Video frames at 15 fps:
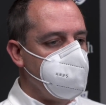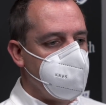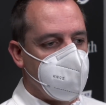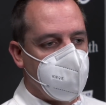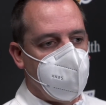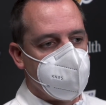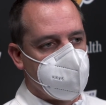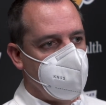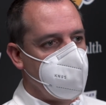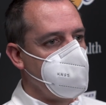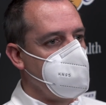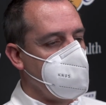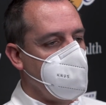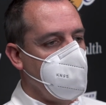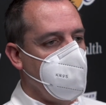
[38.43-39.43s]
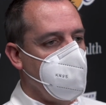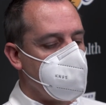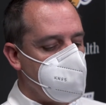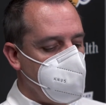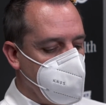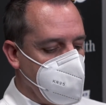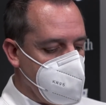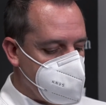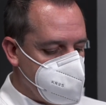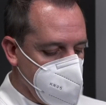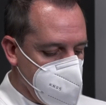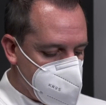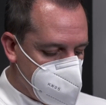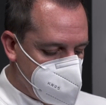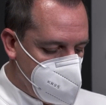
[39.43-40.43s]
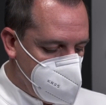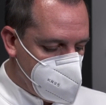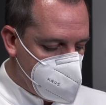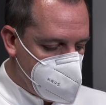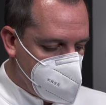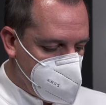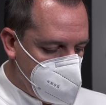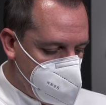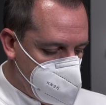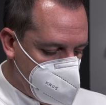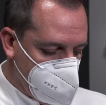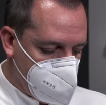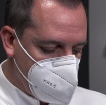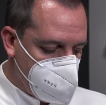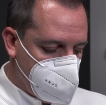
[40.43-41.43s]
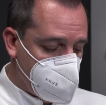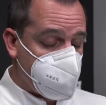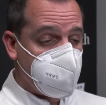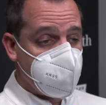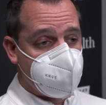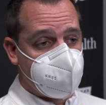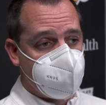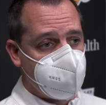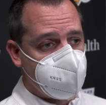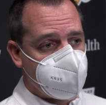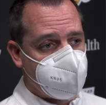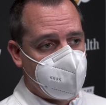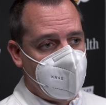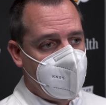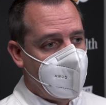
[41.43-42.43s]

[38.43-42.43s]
but also thinking extra pass basketball. And we had 33 assists,